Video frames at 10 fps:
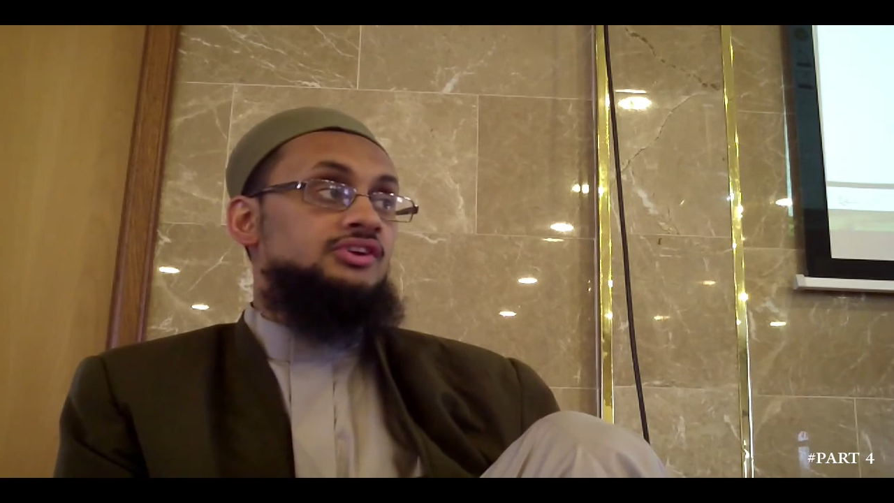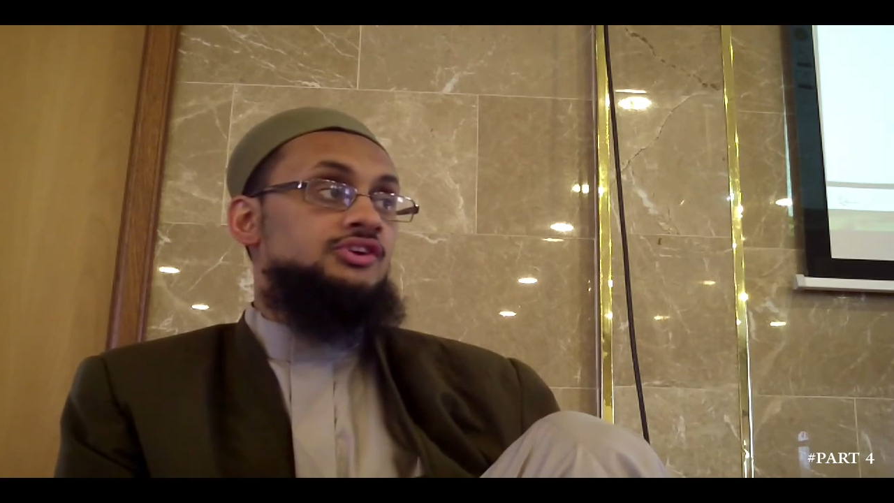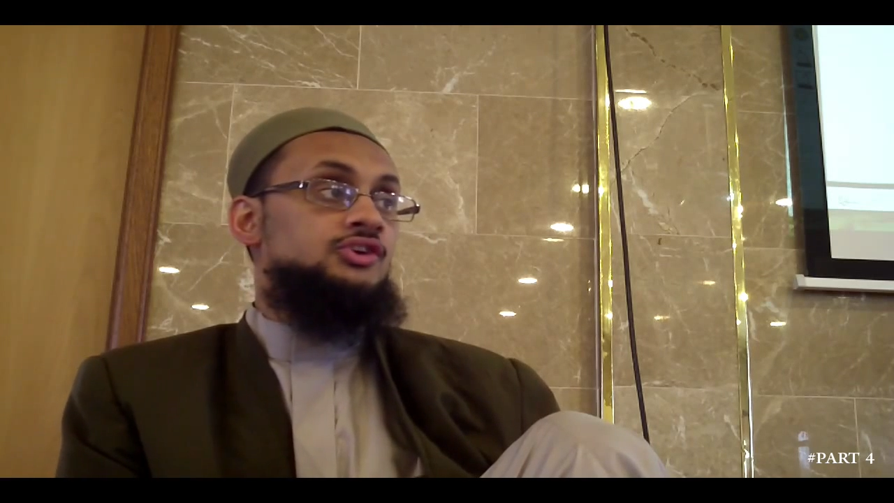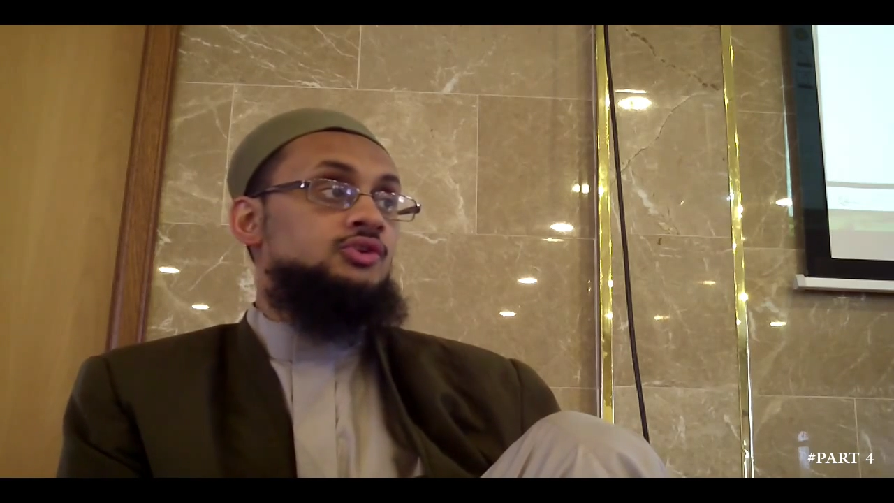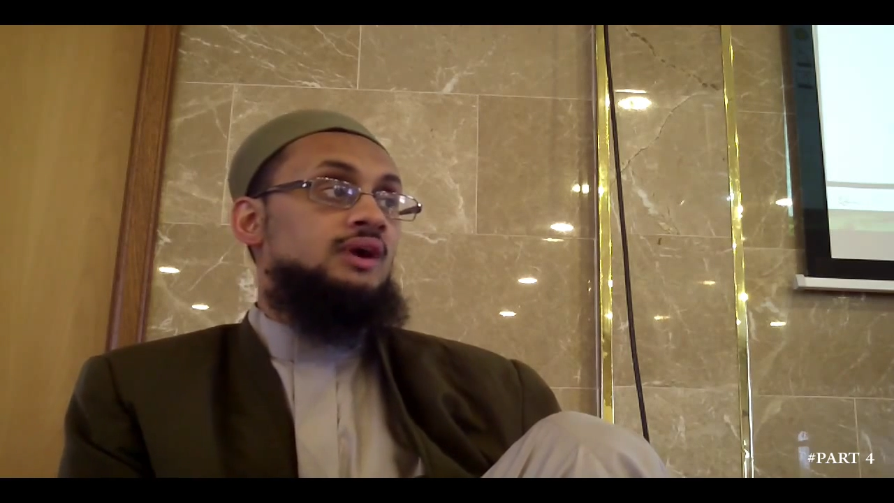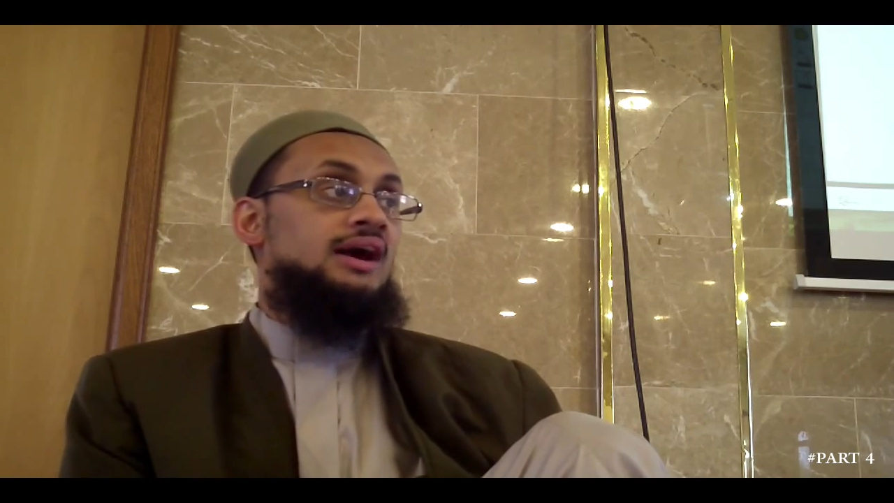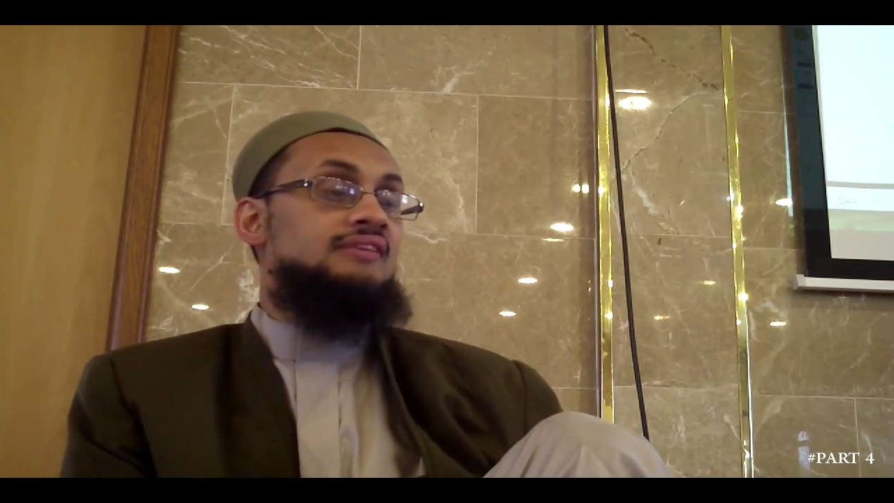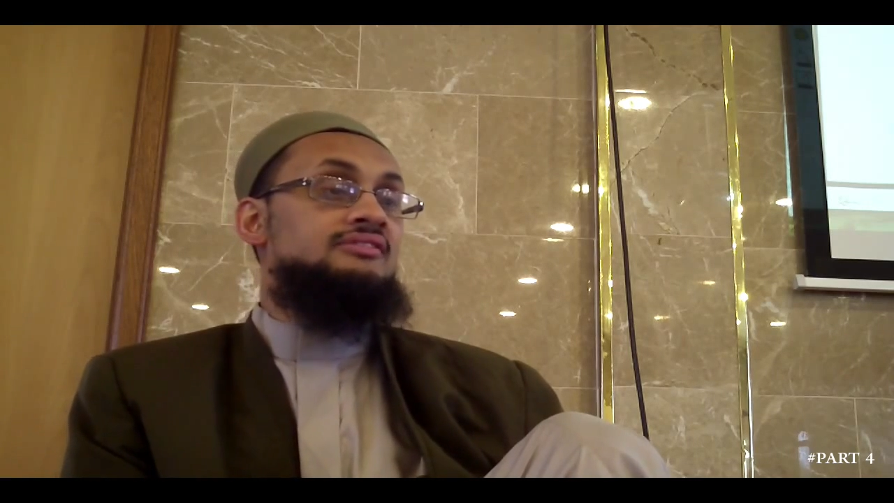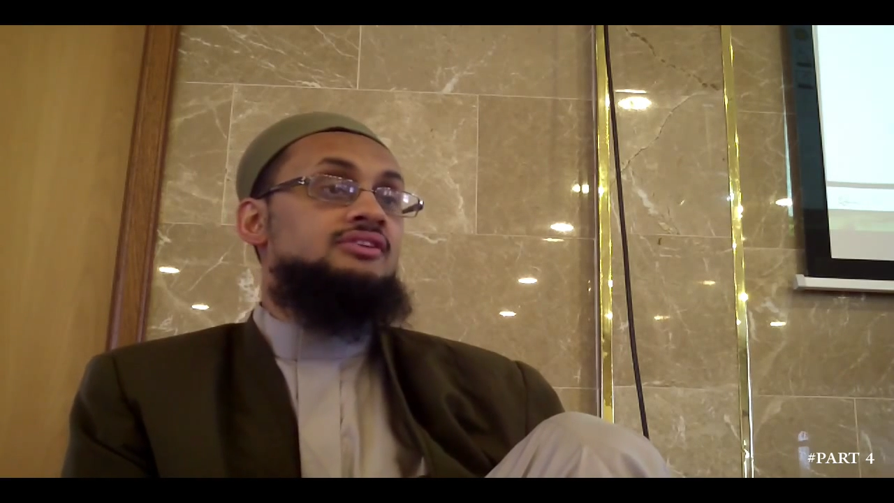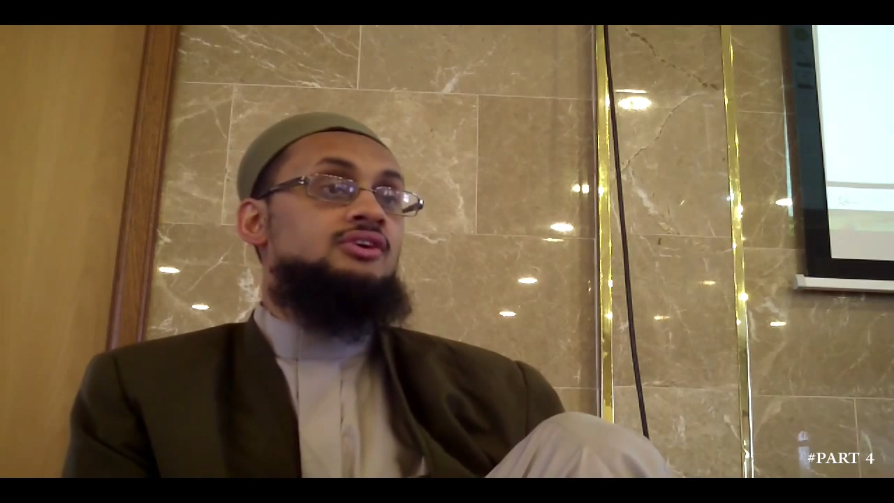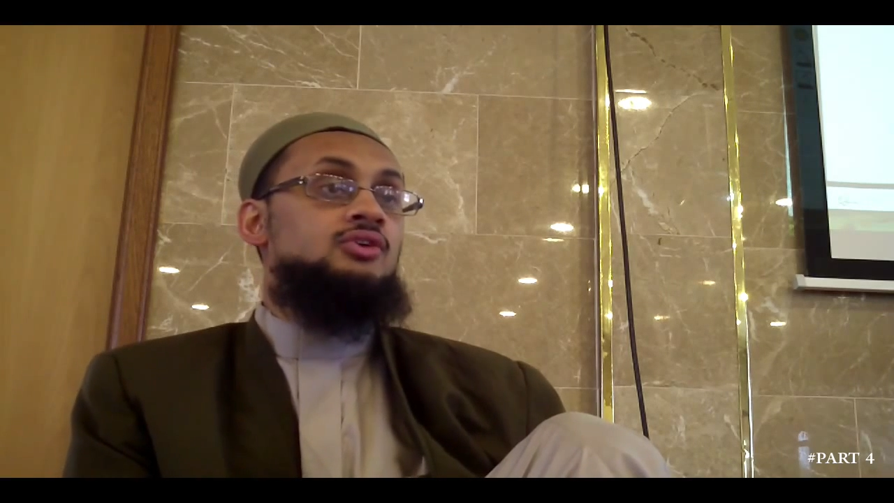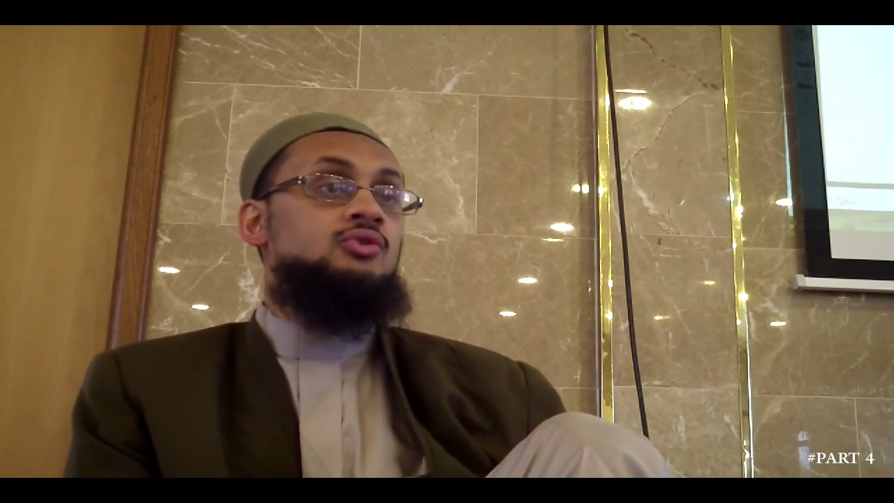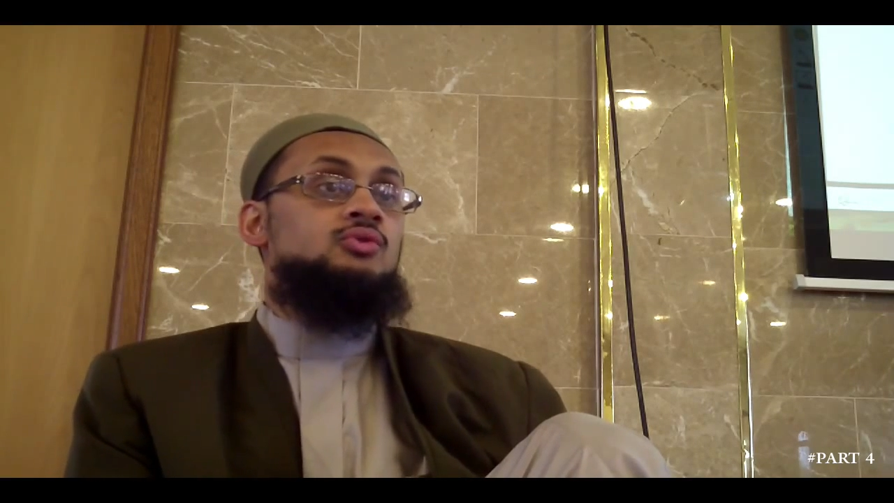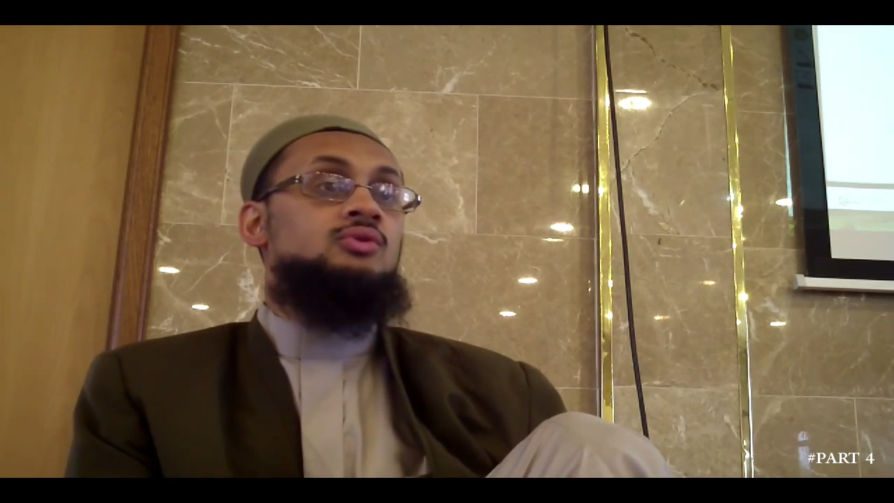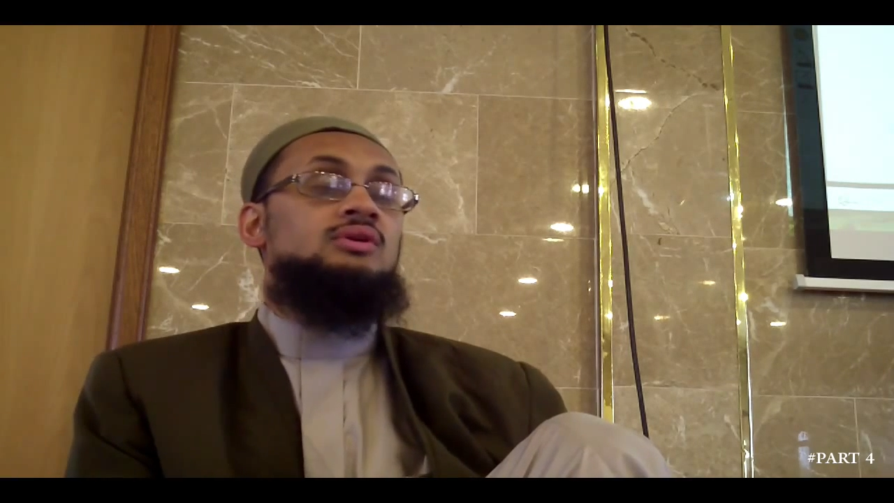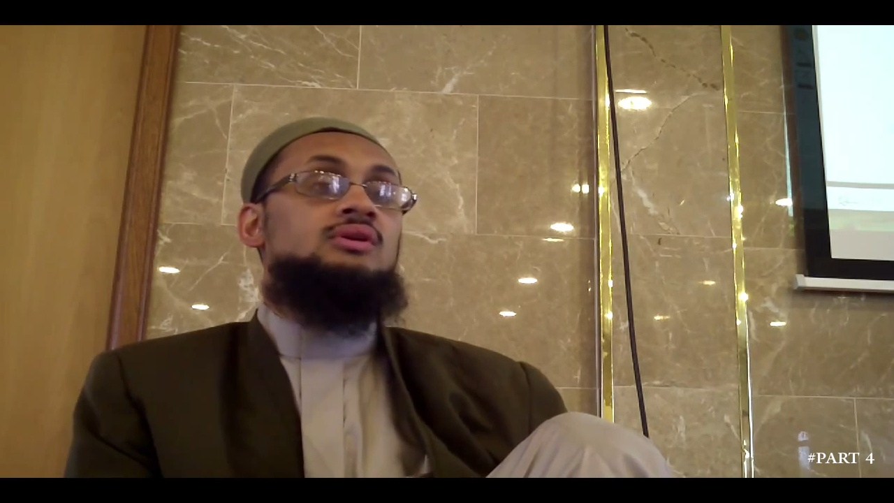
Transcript: You have no